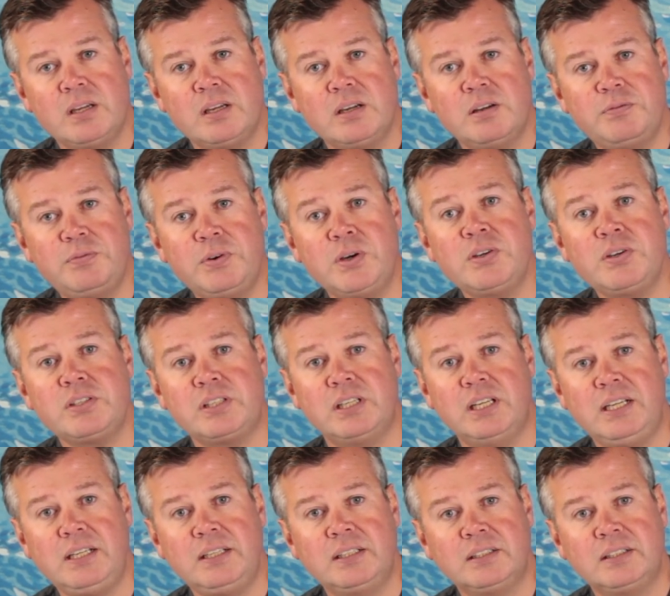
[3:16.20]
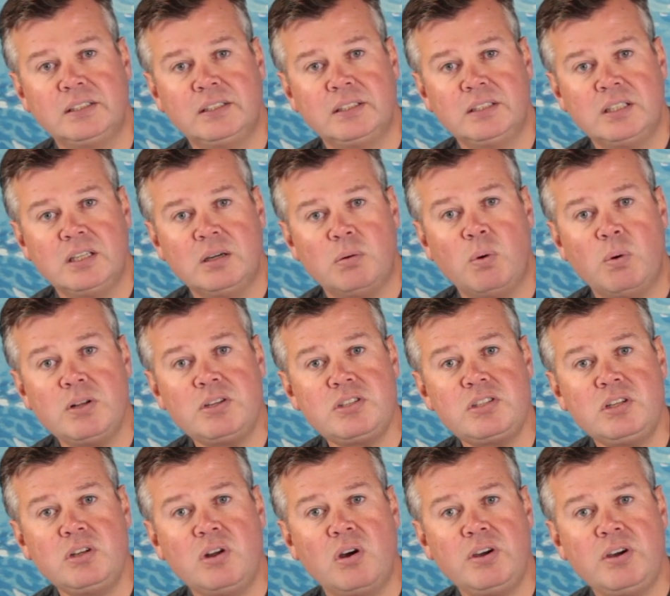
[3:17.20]
Firstly, once
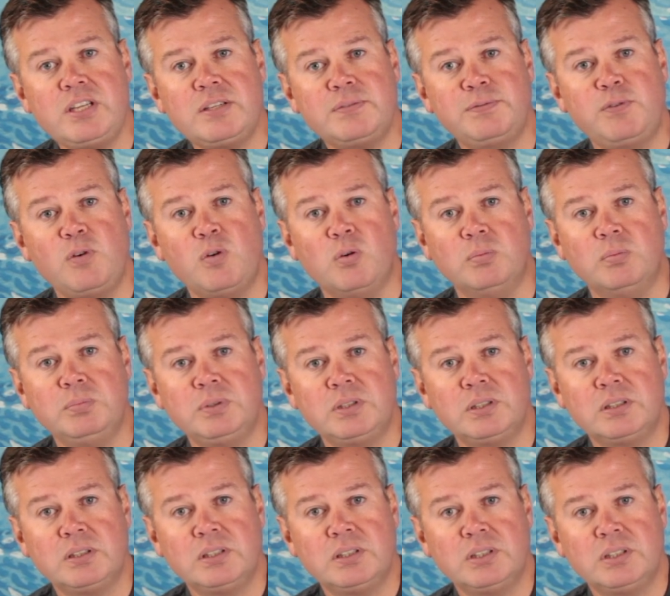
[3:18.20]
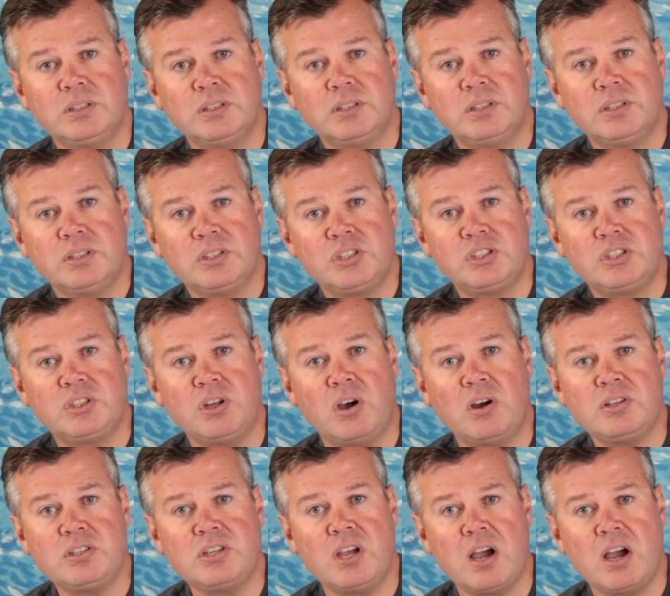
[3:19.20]
the knot is formed,
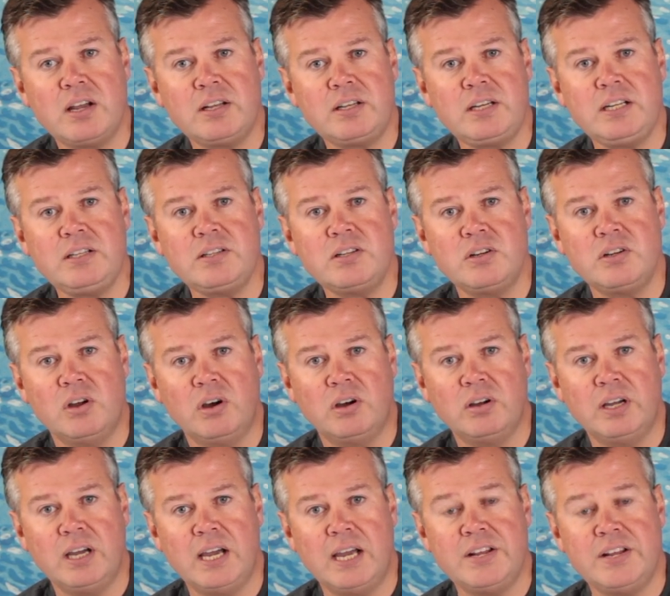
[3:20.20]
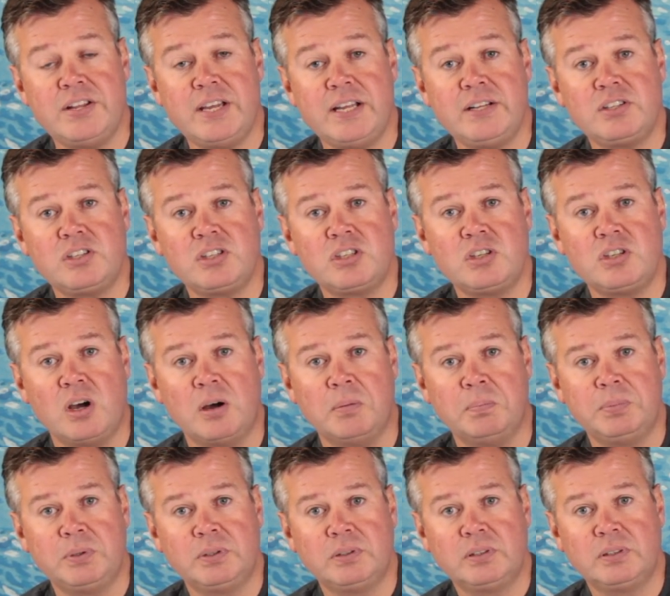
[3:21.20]
start tightening the knot and then stop
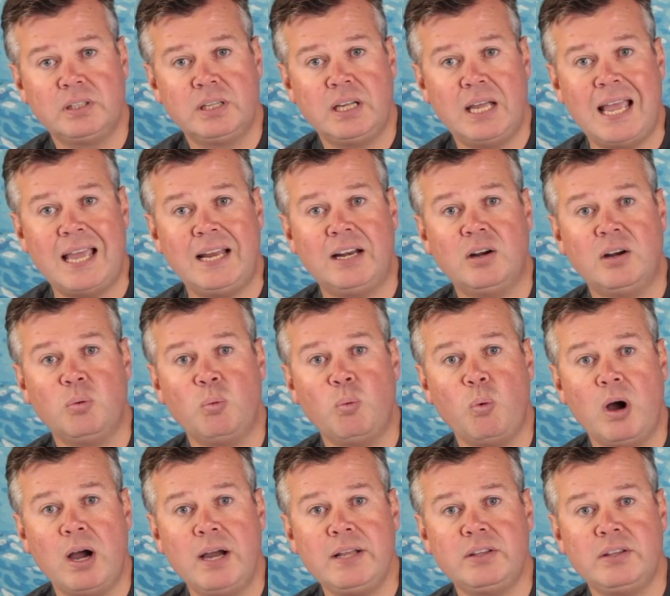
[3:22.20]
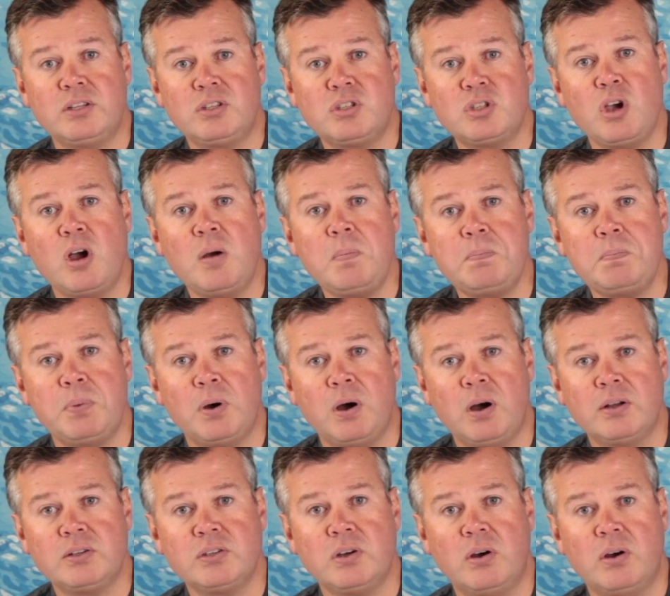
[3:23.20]
and unwind the top
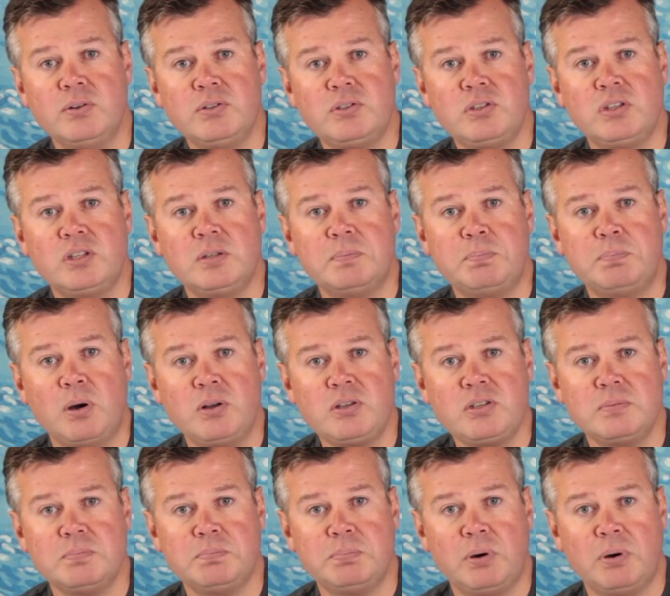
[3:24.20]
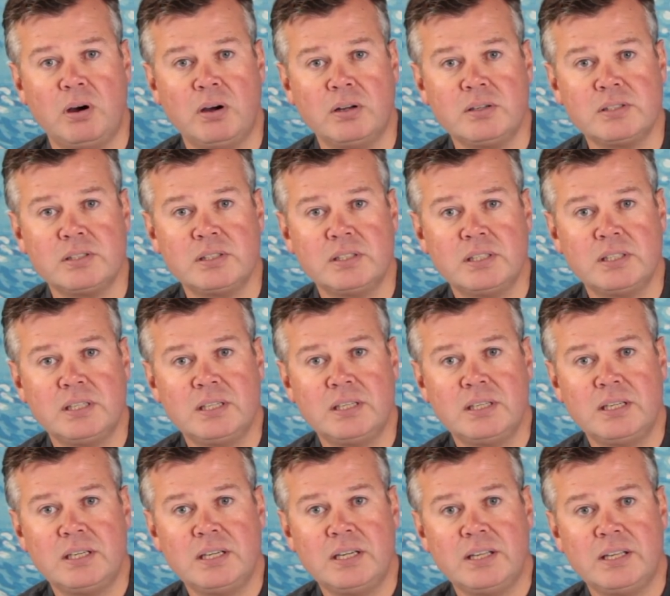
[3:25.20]
part onto the bottom part.
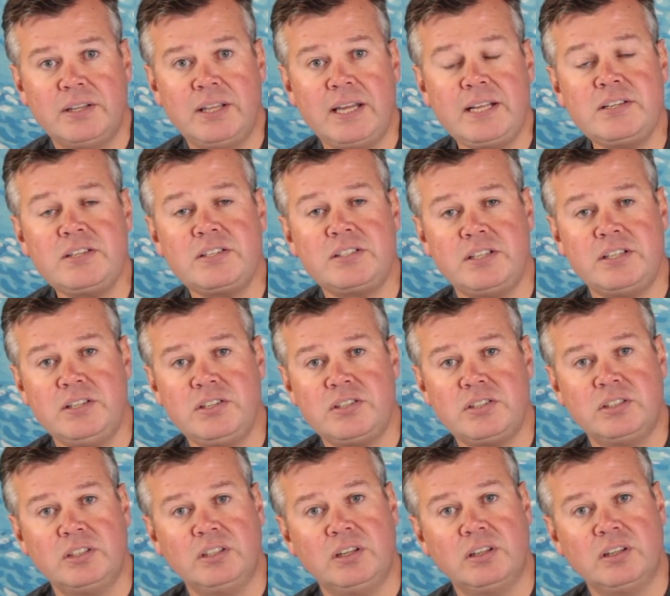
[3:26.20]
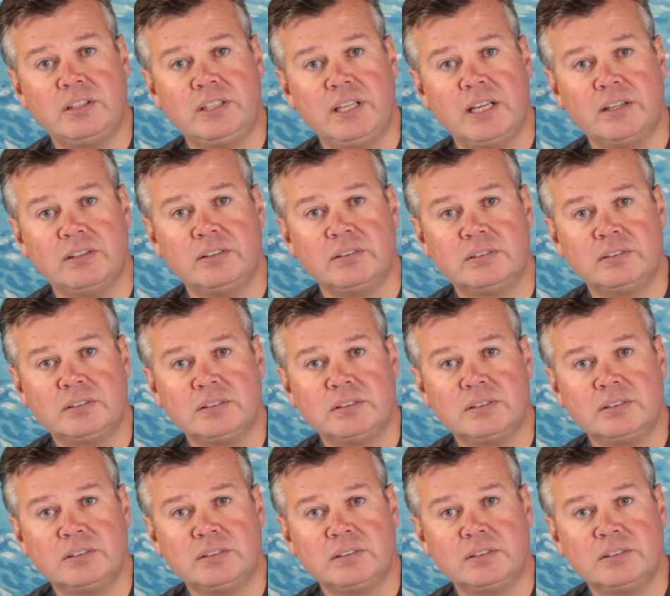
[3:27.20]
Then cinch the knot down.